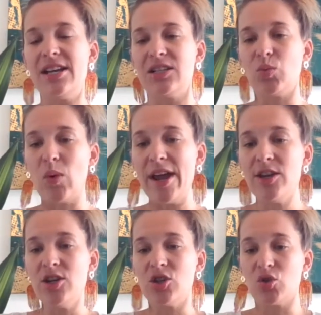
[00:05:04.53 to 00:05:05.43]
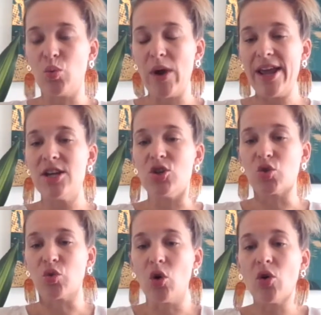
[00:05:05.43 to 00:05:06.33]
is where you
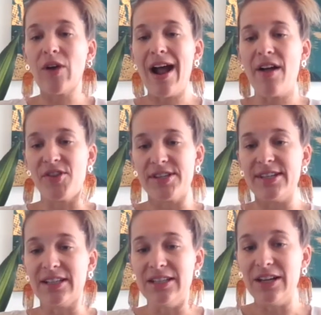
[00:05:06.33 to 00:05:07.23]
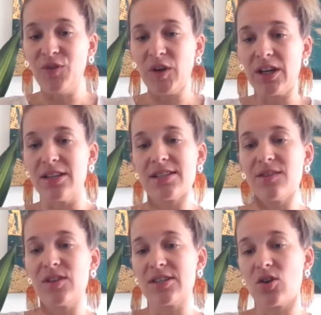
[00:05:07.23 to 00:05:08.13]
draw out the significance
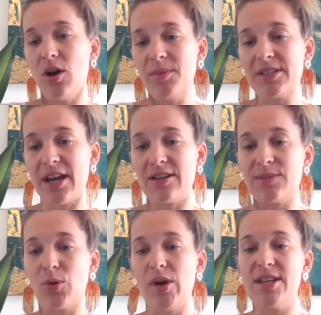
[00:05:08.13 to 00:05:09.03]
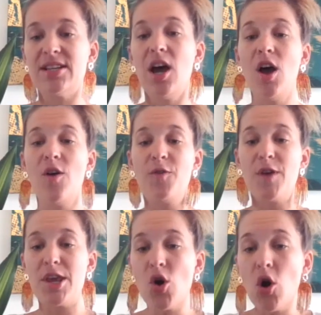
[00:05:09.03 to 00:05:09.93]
of this commentator's points for
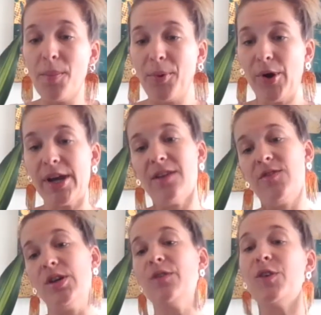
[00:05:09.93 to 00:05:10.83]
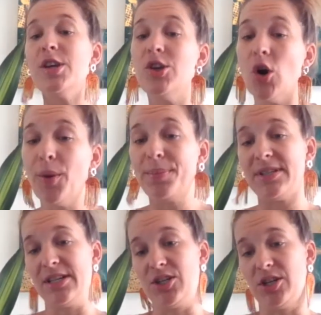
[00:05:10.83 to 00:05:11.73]
your point of view, for your
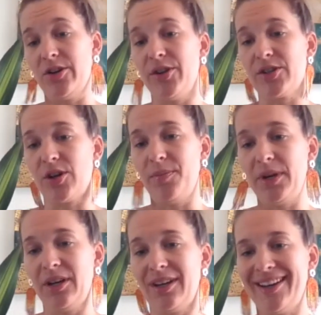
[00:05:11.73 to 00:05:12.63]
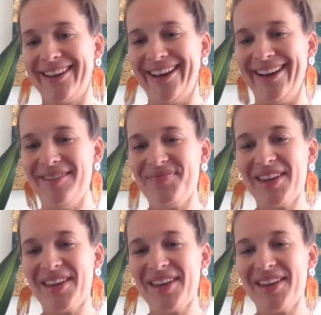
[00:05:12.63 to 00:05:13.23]
position on the topic, okay?